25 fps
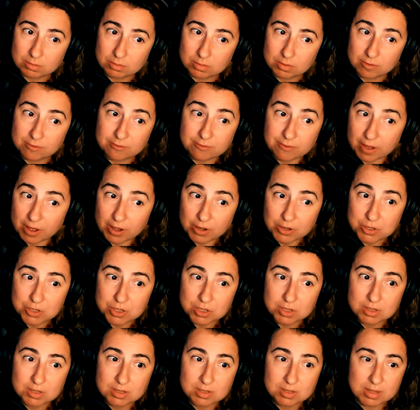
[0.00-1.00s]

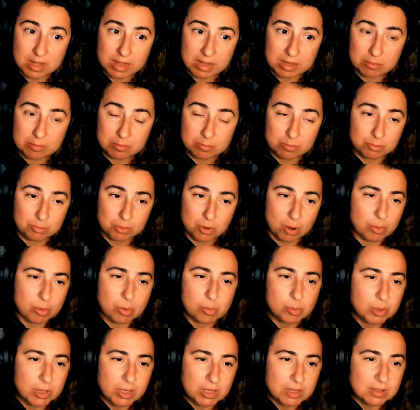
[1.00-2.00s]
functions like
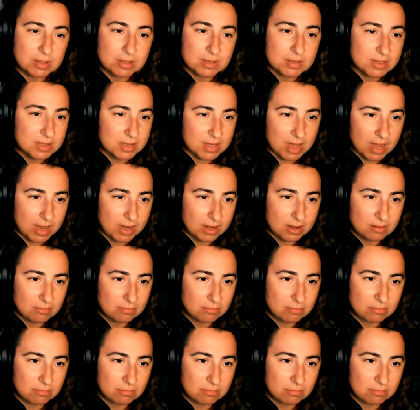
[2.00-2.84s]
probably inside